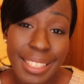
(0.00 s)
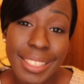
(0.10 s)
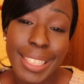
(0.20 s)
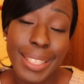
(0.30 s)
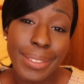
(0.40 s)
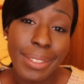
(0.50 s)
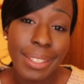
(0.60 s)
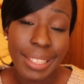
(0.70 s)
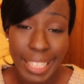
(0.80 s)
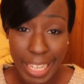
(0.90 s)
So
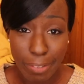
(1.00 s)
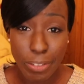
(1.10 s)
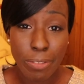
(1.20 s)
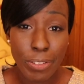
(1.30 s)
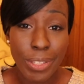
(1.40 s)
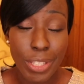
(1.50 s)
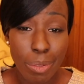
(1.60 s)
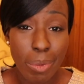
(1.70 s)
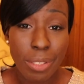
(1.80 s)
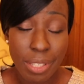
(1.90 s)
if you feel that
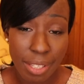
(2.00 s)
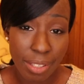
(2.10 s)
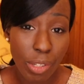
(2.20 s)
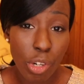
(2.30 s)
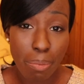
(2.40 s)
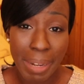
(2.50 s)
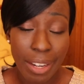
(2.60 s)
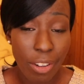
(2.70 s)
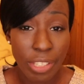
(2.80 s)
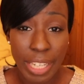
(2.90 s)
you want to cut
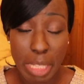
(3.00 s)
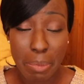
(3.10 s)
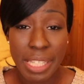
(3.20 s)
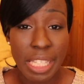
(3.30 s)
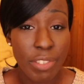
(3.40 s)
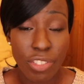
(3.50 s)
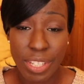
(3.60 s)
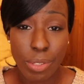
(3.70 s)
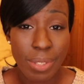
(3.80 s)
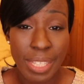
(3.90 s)
back on the expense of a
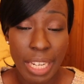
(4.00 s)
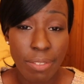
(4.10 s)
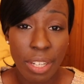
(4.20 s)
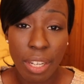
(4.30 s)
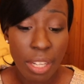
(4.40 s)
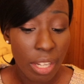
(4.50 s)
dress altogether,